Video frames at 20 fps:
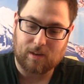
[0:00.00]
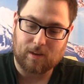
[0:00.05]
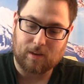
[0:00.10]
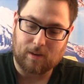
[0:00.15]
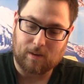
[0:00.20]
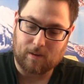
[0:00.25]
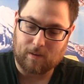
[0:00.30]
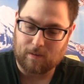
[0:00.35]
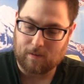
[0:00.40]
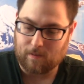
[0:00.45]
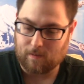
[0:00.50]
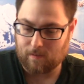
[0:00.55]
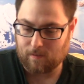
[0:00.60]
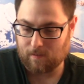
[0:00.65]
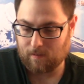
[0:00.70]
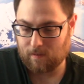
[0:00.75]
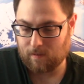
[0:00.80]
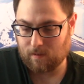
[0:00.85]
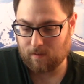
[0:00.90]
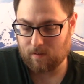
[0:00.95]

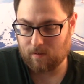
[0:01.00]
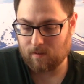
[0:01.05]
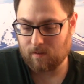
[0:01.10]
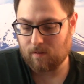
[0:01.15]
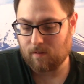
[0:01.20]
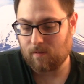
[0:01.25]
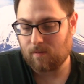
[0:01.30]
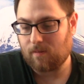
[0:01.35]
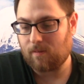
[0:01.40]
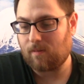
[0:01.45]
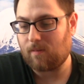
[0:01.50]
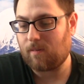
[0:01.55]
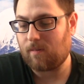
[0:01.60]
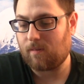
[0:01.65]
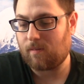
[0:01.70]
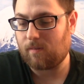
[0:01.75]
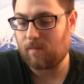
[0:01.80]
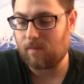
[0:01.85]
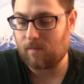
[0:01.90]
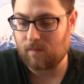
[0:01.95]

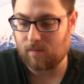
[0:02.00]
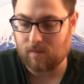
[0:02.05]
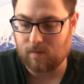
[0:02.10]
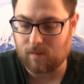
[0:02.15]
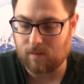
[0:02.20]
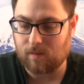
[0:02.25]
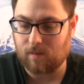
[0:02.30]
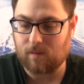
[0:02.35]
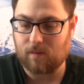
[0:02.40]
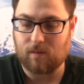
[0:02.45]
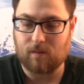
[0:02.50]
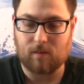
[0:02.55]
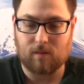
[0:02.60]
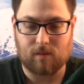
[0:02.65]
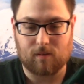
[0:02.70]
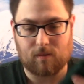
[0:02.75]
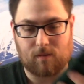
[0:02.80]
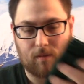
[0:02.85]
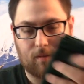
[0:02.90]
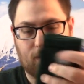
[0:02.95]

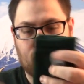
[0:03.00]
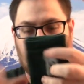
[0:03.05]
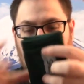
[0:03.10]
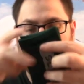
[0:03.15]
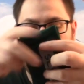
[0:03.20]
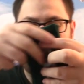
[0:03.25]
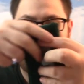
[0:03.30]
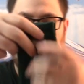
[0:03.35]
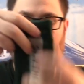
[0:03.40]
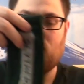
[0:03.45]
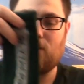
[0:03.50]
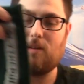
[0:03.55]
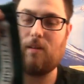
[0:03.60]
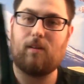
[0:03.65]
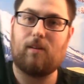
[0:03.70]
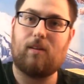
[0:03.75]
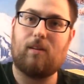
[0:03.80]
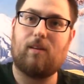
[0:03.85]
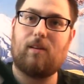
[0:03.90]
Nobody speaks.